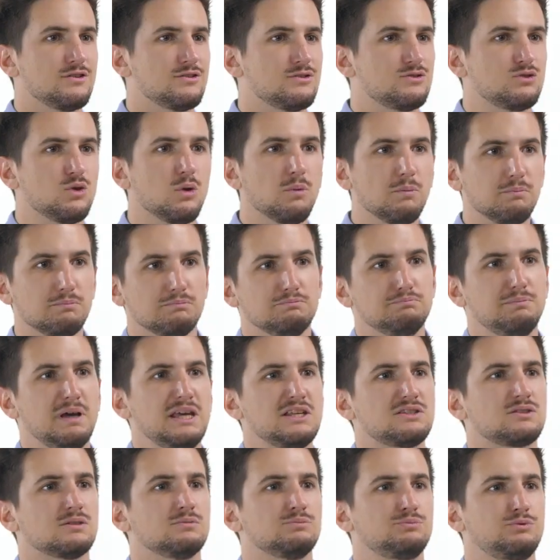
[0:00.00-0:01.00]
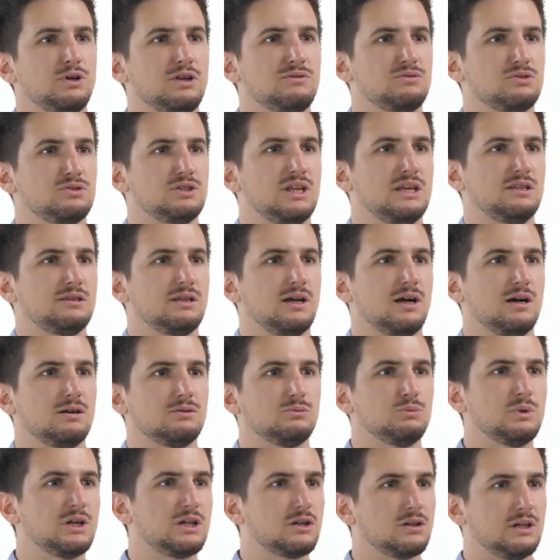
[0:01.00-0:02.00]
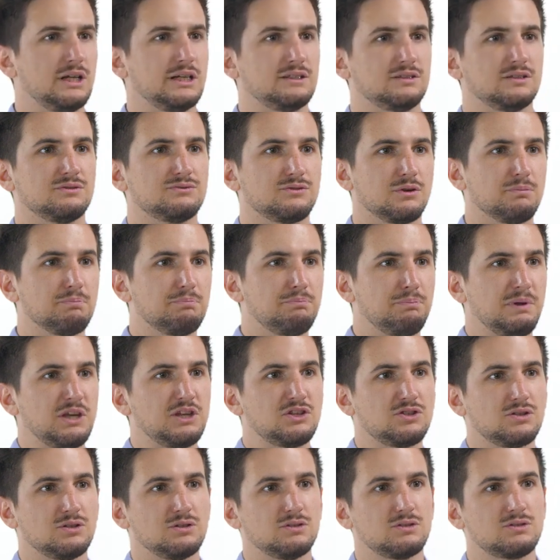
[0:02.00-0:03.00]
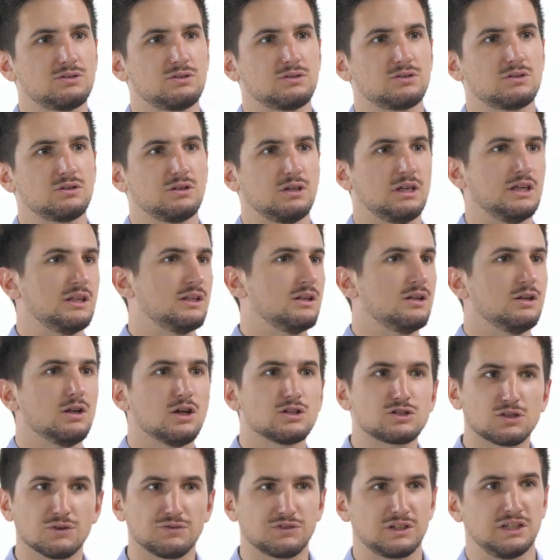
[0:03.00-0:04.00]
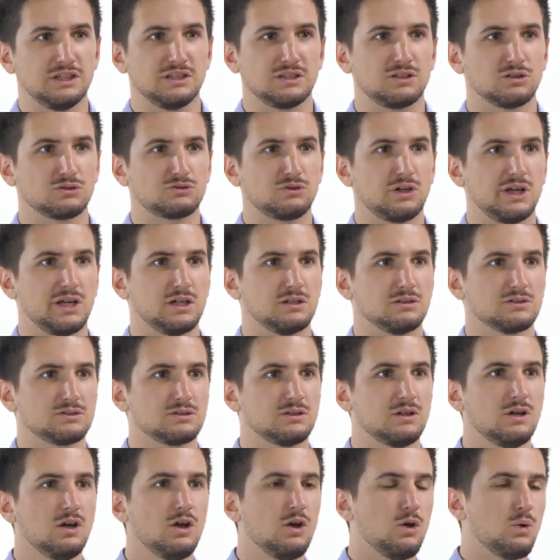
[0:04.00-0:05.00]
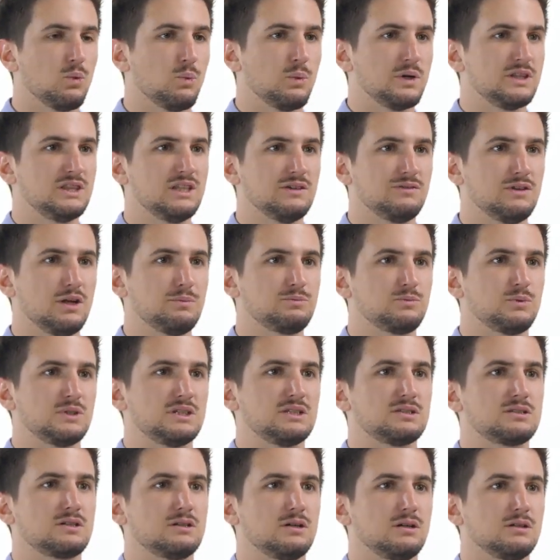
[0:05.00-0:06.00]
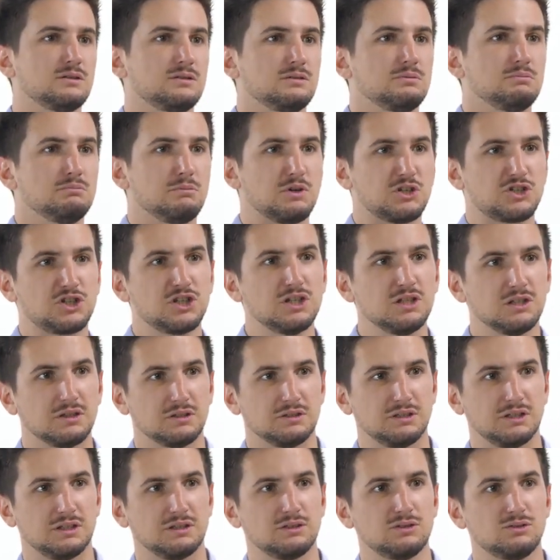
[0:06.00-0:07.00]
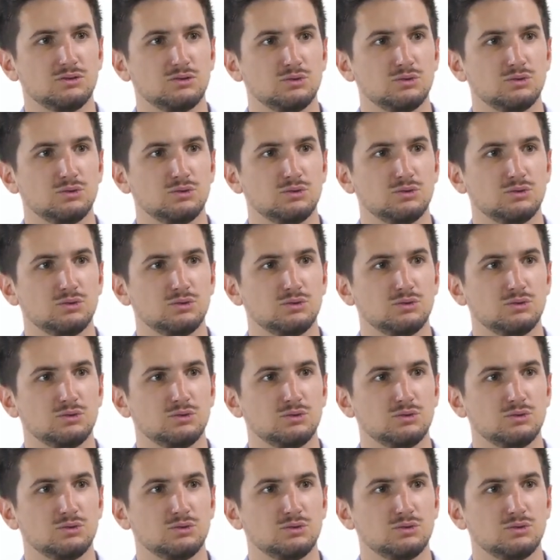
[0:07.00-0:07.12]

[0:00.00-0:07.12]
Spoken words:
So based on previous data we collected from patients in lots of clinical trials, we developed what is called machine learning